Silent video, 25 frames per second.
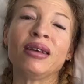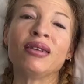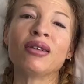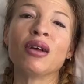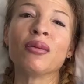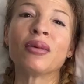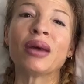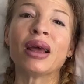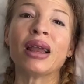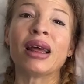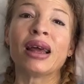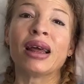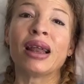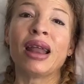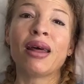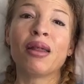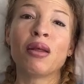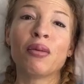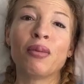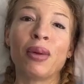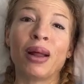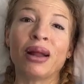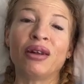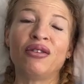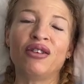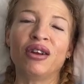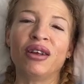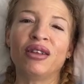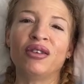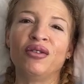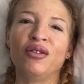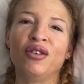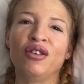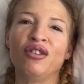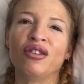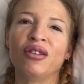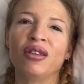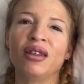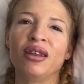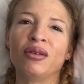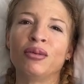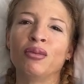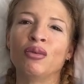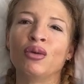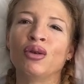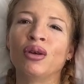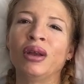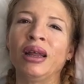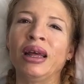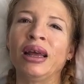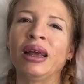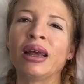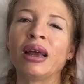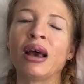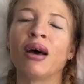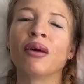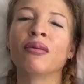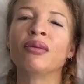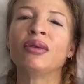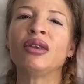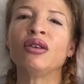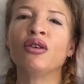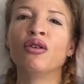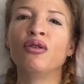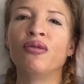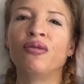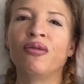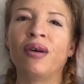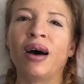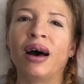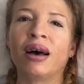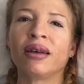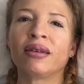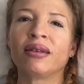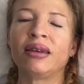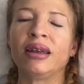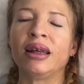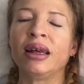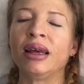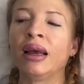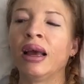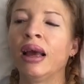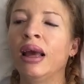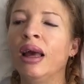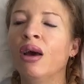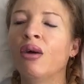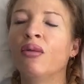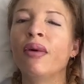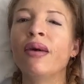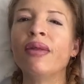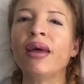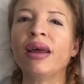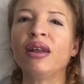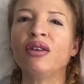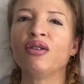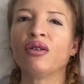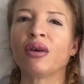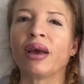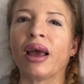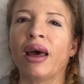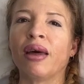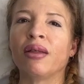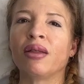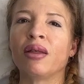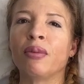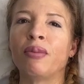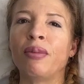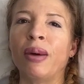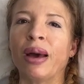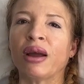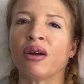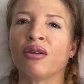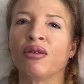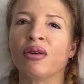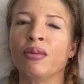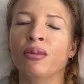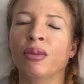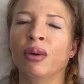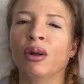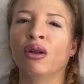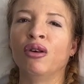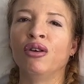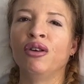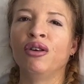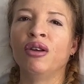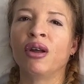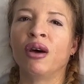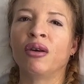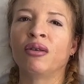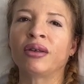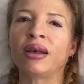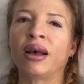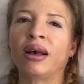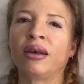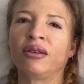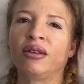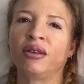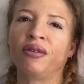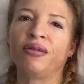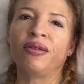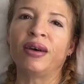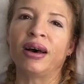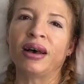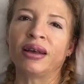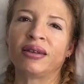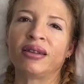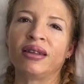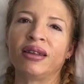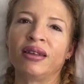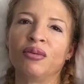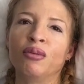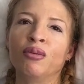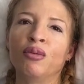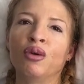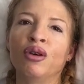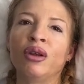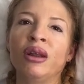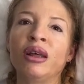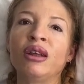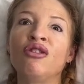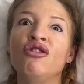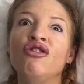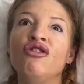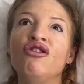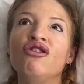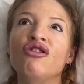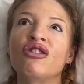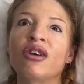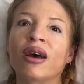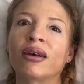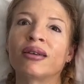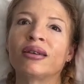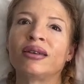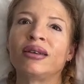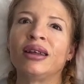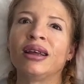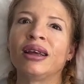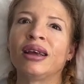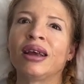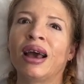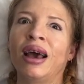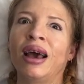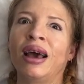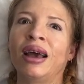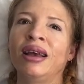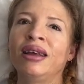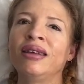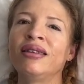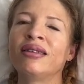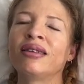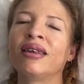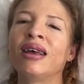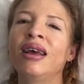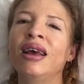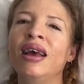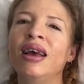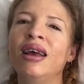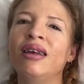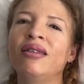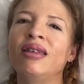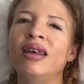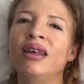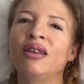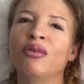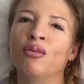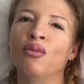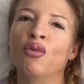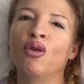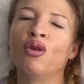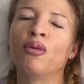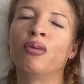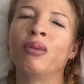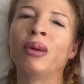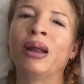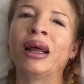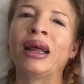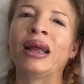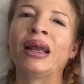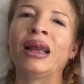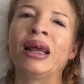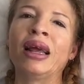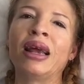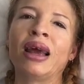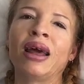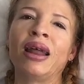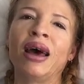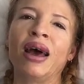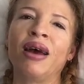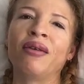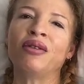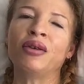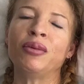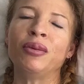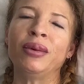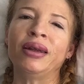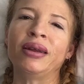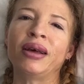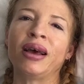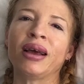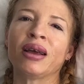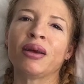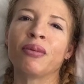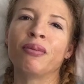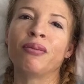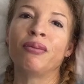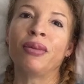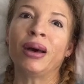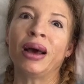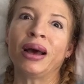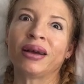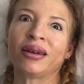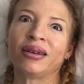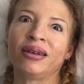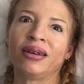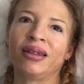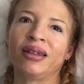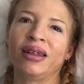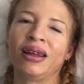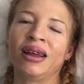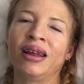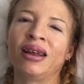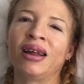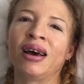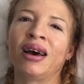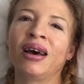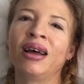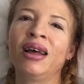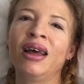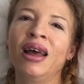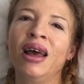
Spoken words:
So I'm getting another blood transfusion this morning. I'm still fasting. When they took out the Bakri balloon, I was asked to fast this morning just in case there's more bleeding and I have to be taken back to theatre.